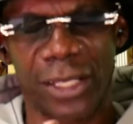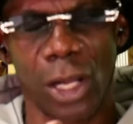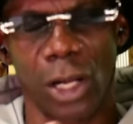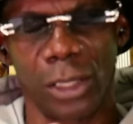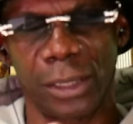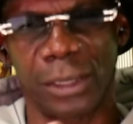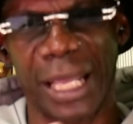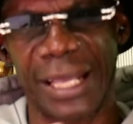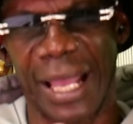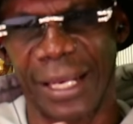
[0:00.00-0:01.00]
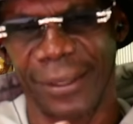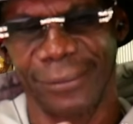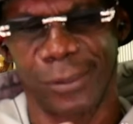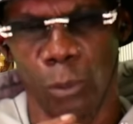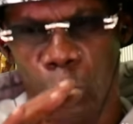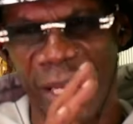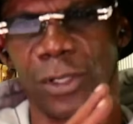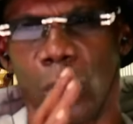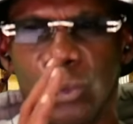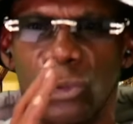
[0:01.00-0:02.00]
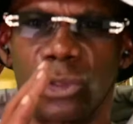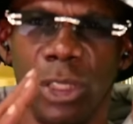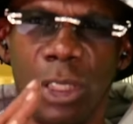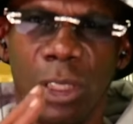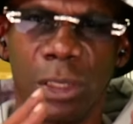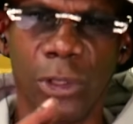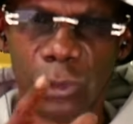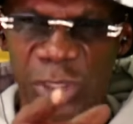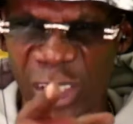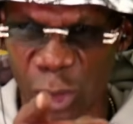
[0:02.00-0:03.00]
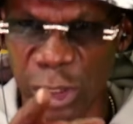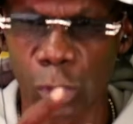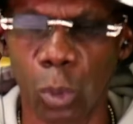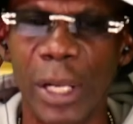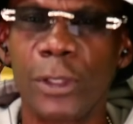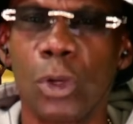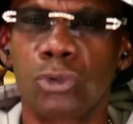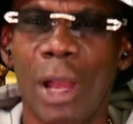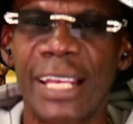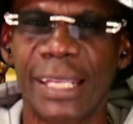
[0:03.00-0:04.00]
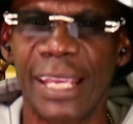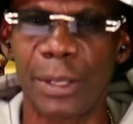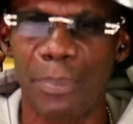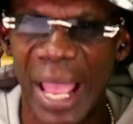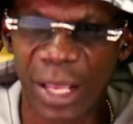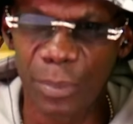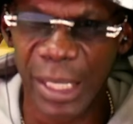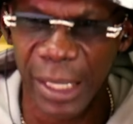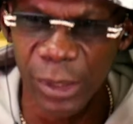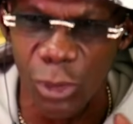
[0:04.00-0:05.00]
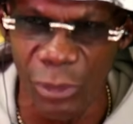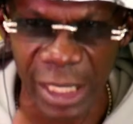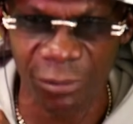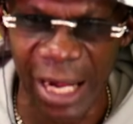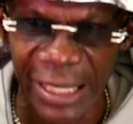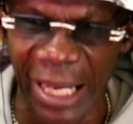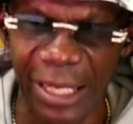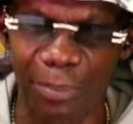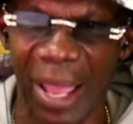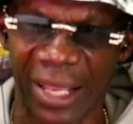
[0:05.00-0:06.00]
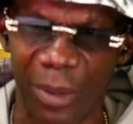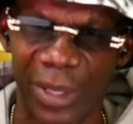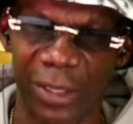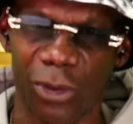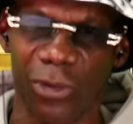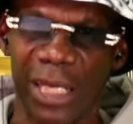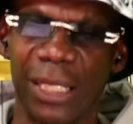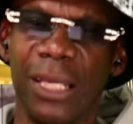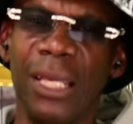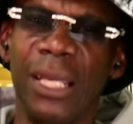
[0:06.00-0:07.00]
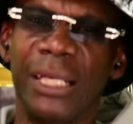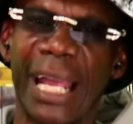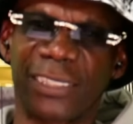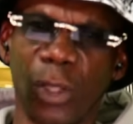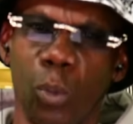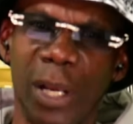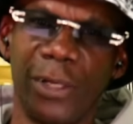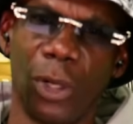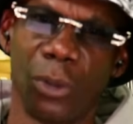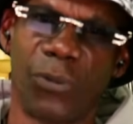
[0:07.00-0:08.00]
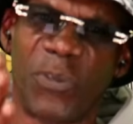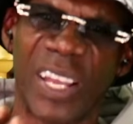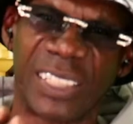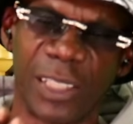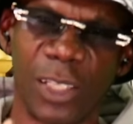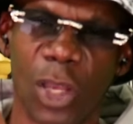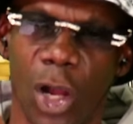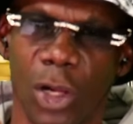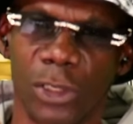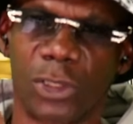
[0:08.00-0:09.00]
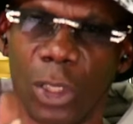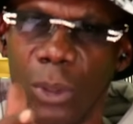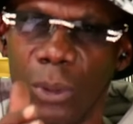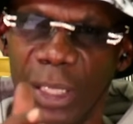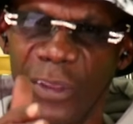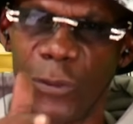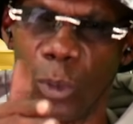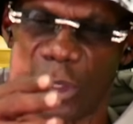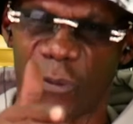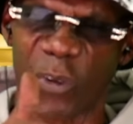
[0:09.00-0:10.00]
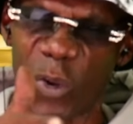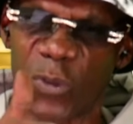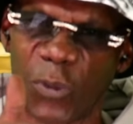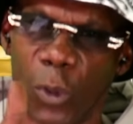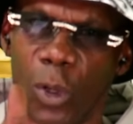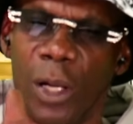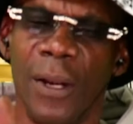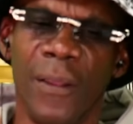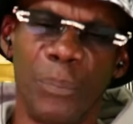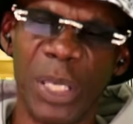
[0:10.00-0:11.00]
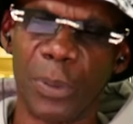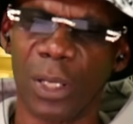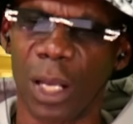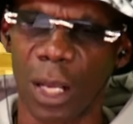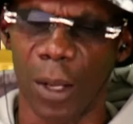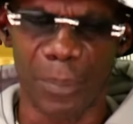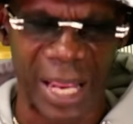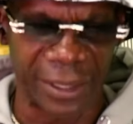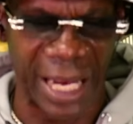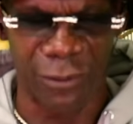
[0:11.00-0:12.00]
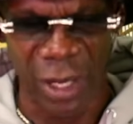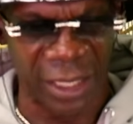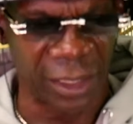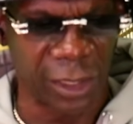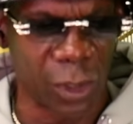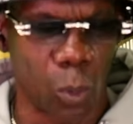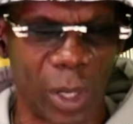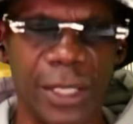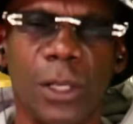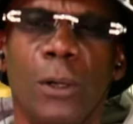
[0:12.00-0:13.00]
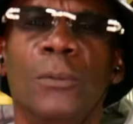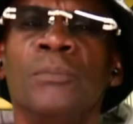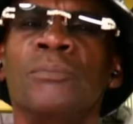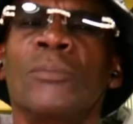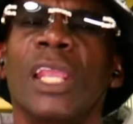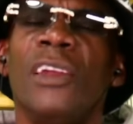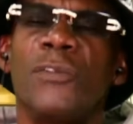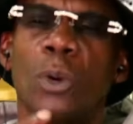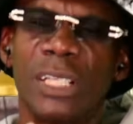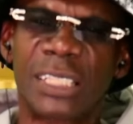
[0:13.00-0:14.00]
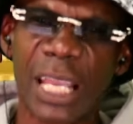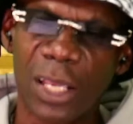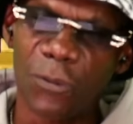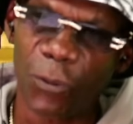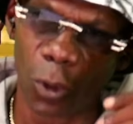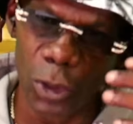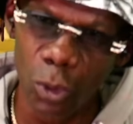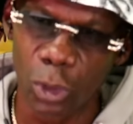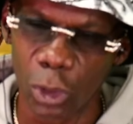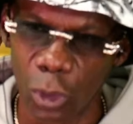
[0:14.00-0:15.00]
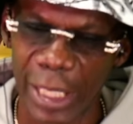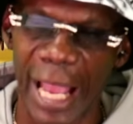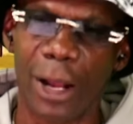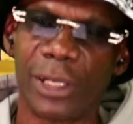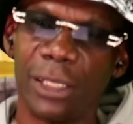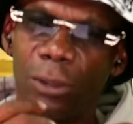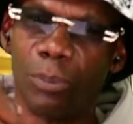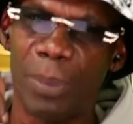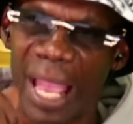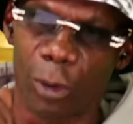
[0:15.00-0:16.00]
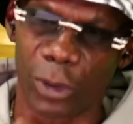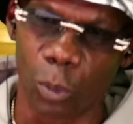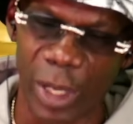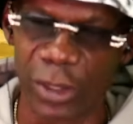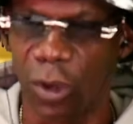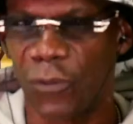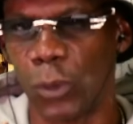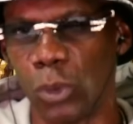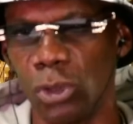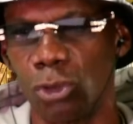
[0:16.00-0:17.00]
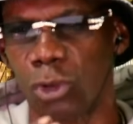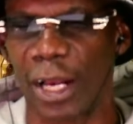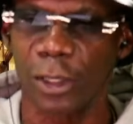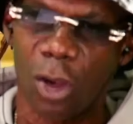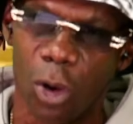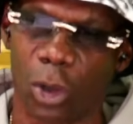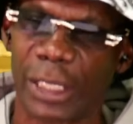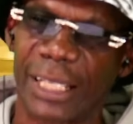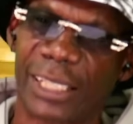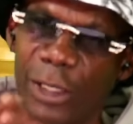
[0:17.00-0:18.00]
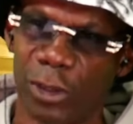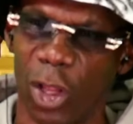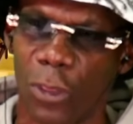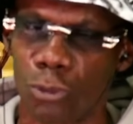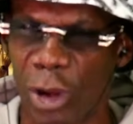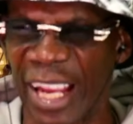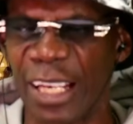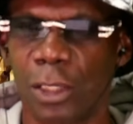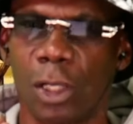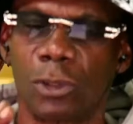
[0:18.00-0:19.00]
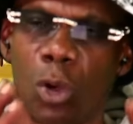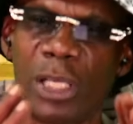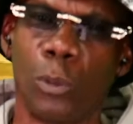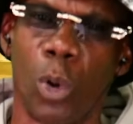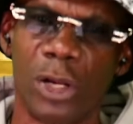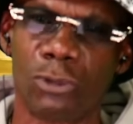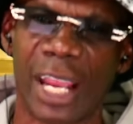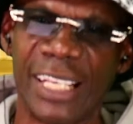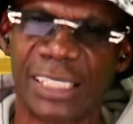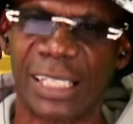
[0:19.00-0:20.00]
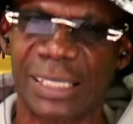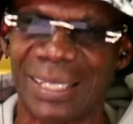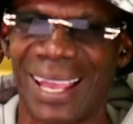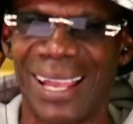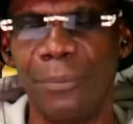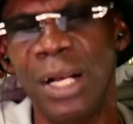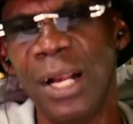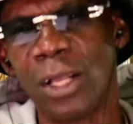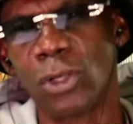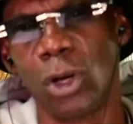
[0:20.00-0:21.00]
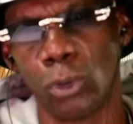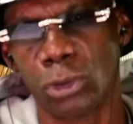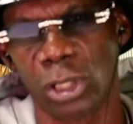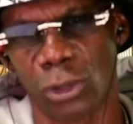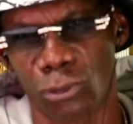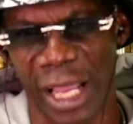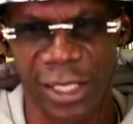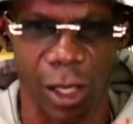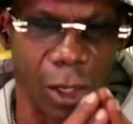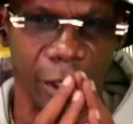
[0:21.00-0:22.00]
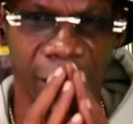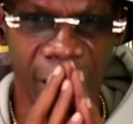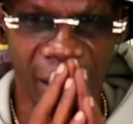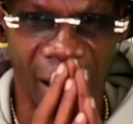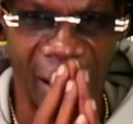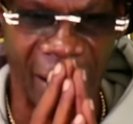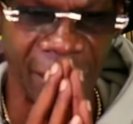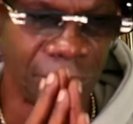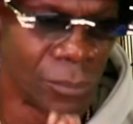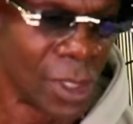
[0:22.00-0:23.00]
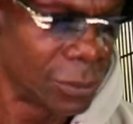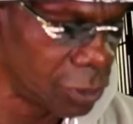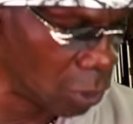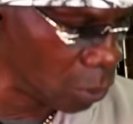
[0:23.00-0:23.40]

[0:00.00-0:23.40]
yard, they got windows. You know, see those little windows right there in the back of me in the green, right there in the back of me in the green. That's the window facing the yard. So if you're on the first floor, people could come by directly to your window. If you're on the second floor, you could look out and you bang on the window for who you're trying to call. That's in another range because only one range at a time goes to the rec yard. All right? So